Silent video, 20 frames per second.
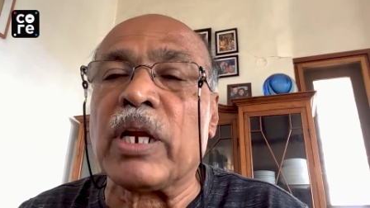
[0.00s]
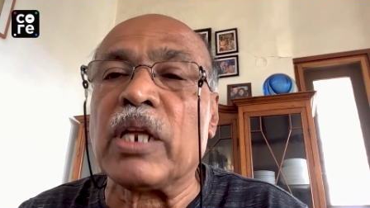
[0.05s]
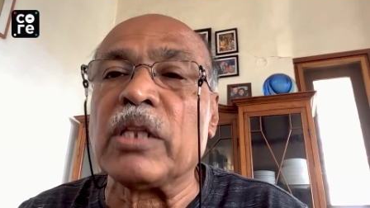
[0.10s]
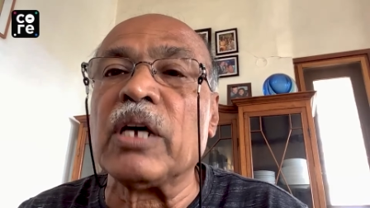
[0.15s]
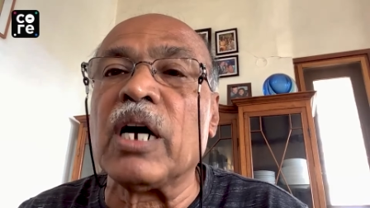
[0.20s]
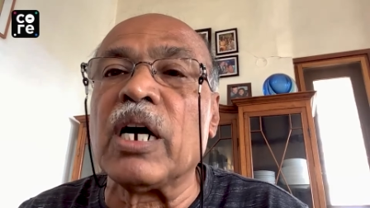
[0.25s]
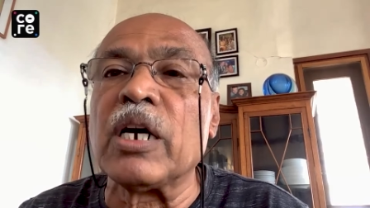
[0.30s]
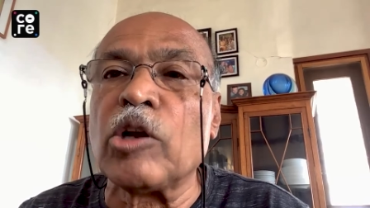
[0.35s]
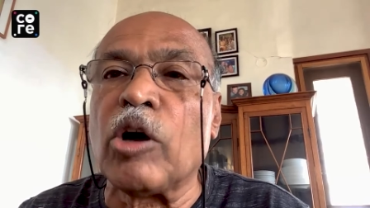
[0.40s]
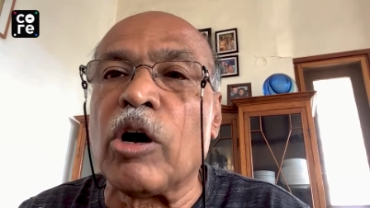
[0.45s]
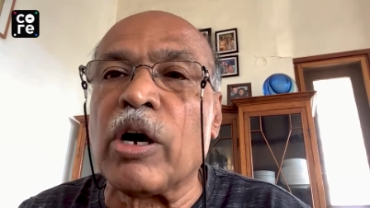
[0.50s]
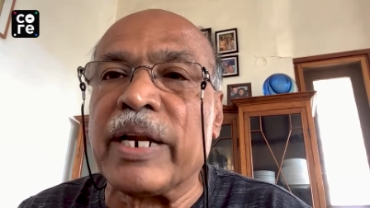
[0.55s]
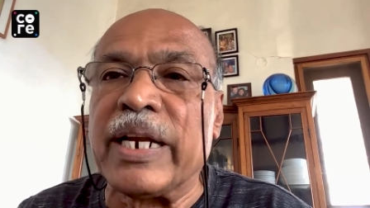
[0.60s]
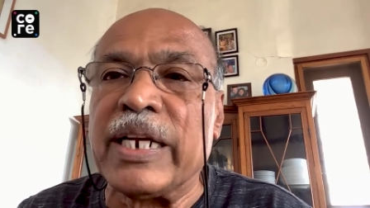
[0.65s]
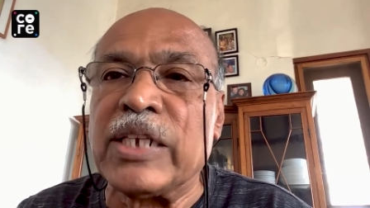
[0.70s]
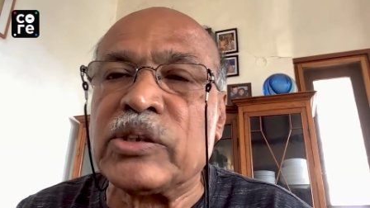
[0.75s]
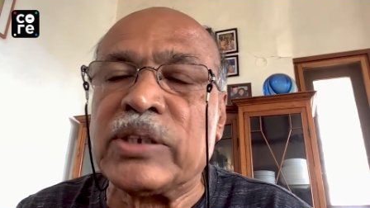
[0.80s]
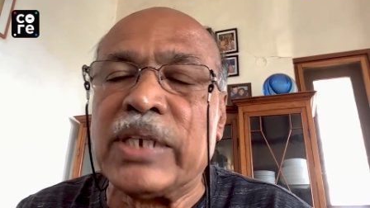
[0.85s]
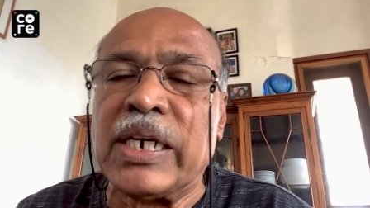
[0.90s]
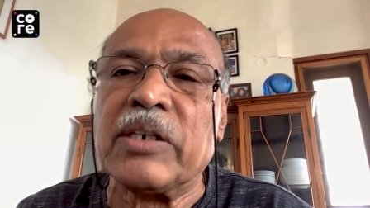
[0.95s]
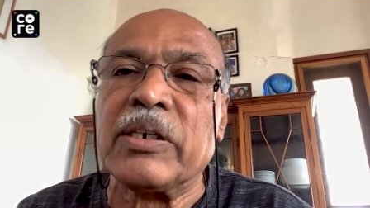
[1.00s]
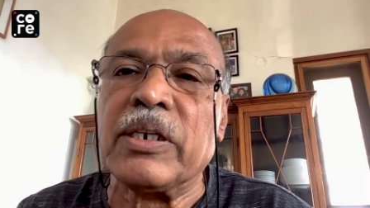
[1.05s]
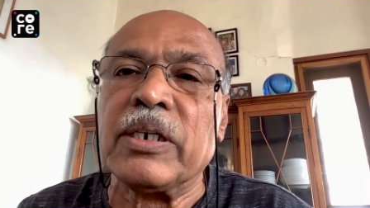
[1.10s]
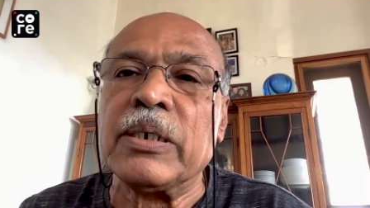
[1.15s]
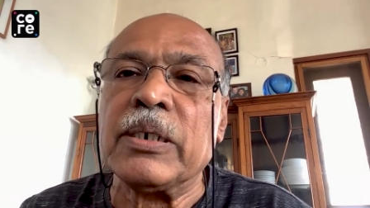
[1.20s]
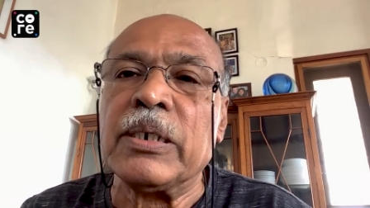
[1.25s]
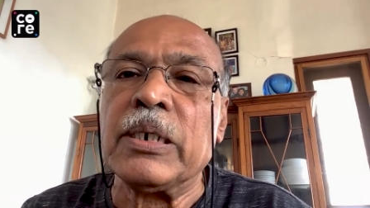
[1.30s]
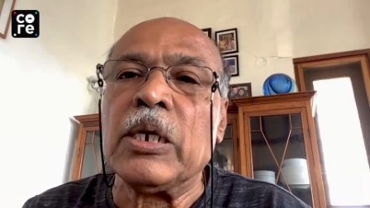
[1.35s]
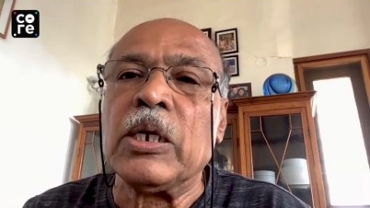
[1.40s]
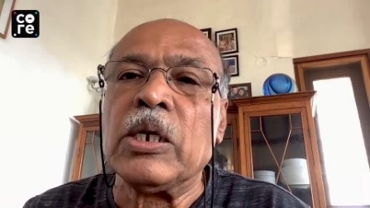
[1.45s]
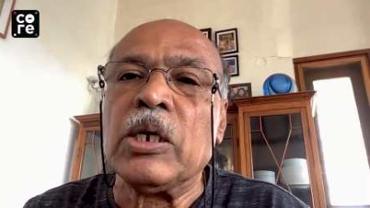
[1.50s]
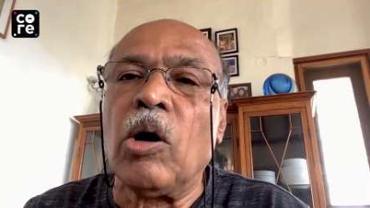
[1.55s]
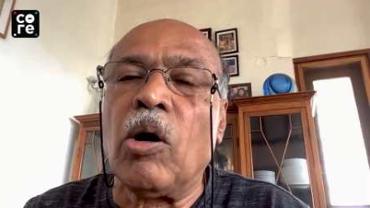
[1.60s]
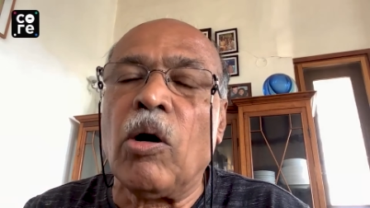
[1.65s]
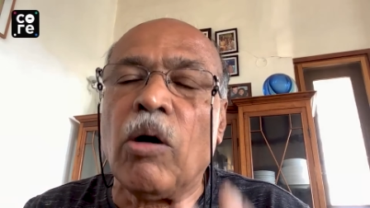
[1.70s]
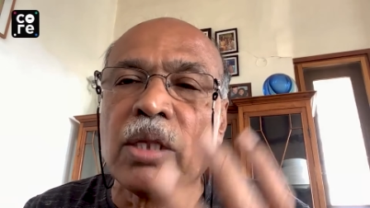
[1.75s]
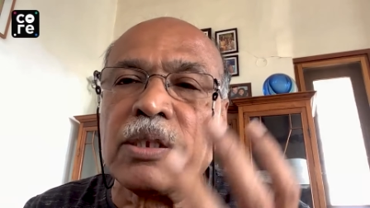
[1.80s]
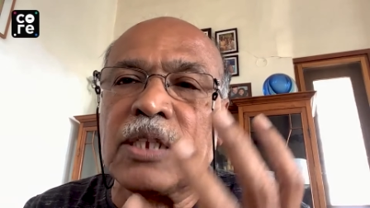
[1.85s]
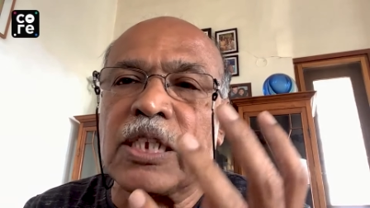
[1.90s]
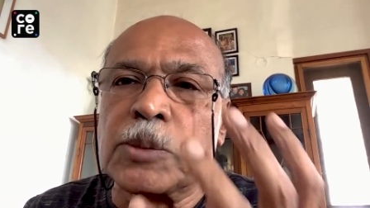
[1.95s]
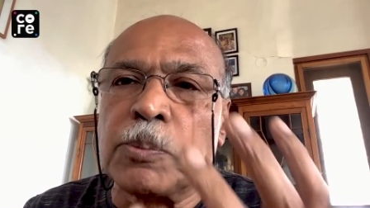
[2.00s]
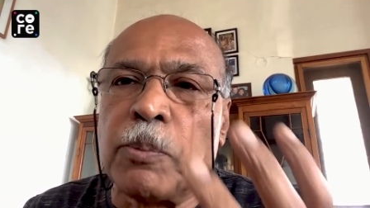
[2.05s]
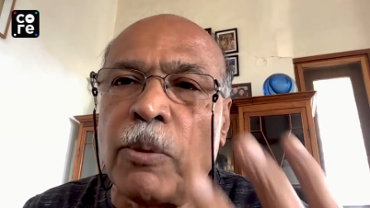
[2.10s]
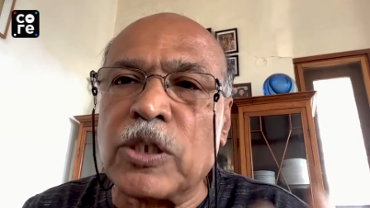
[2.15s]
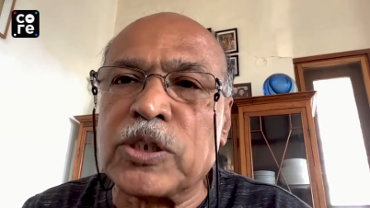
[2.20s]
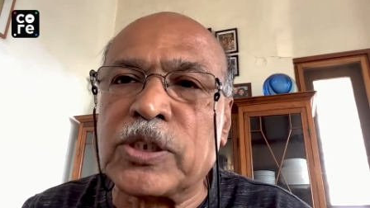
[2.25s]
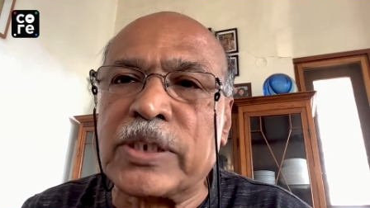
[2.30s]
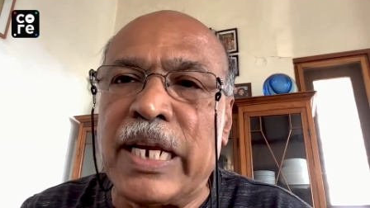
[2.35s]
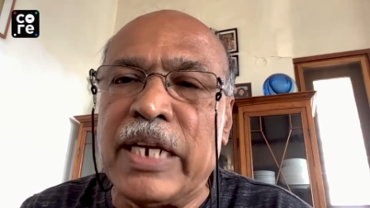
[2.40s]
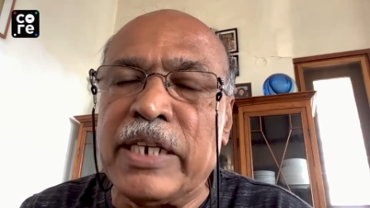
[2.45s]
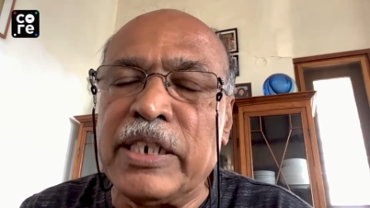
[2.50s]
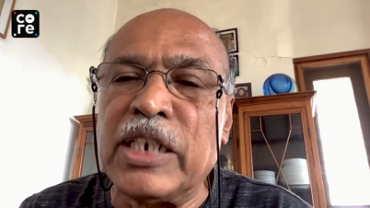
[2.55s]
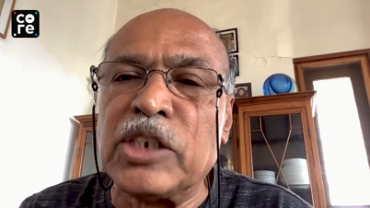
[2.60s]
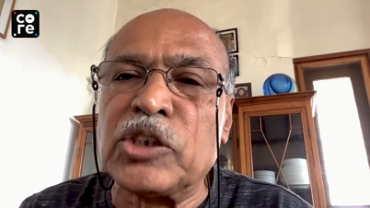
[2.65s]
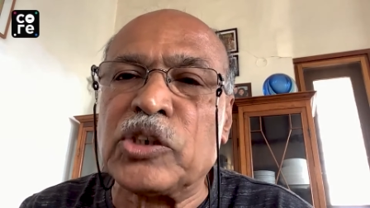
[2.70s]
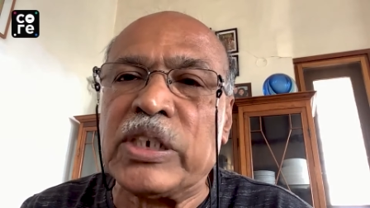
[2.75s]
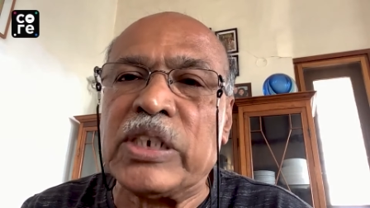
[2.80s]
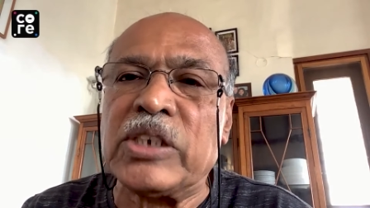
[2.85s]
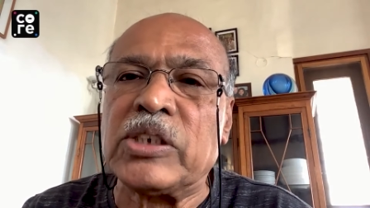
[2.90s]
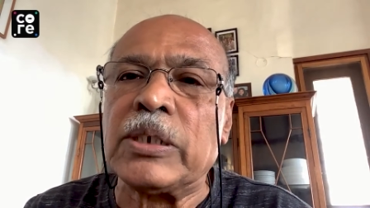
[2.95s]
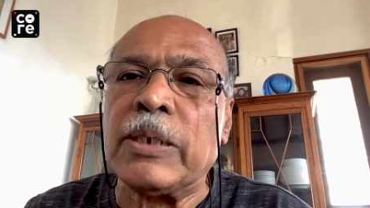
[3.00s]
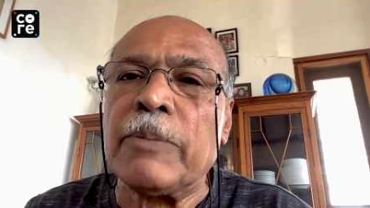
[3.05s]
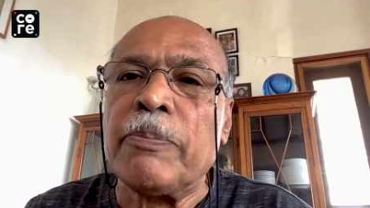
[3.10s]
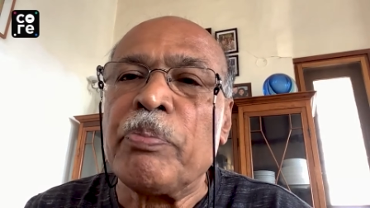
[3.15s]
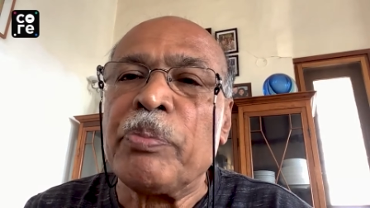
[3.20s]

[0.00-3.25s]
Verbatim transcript: in the unorganized sector. All the small scale industries.